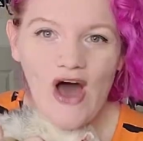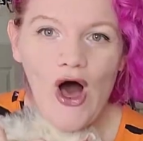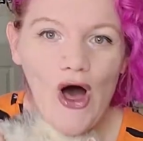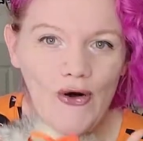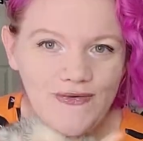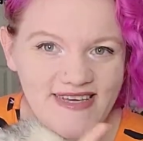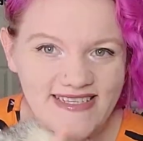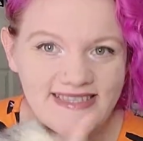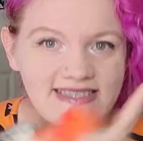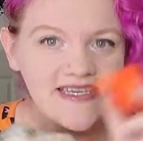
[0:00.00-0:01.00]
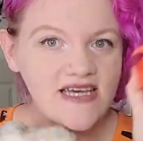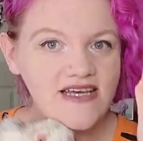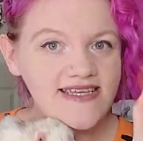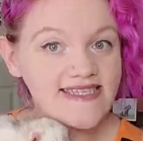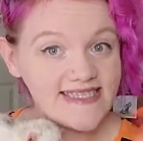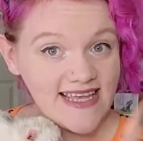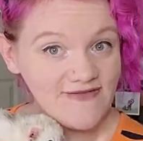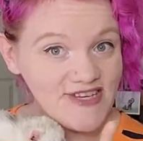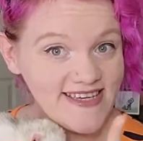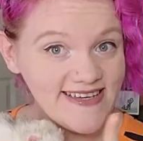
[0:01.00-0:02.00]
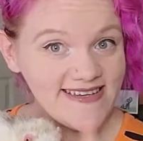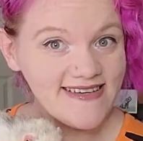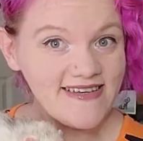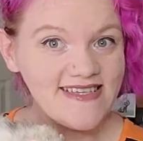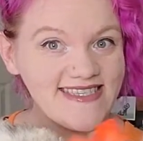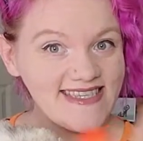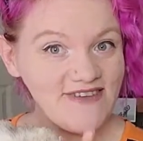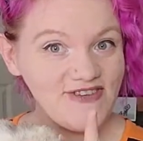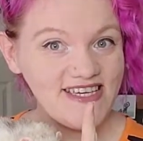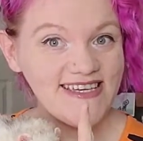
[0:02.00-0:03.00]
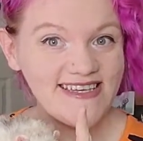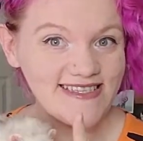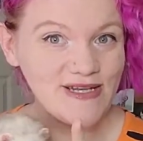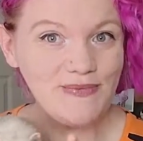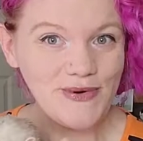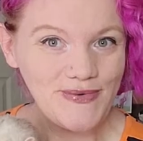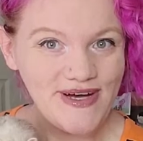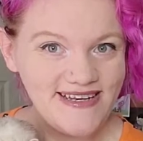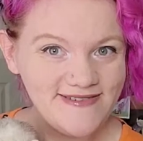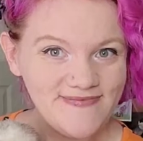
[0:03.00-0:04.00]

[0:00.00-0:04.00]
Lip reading: Always safety. Safety is number one.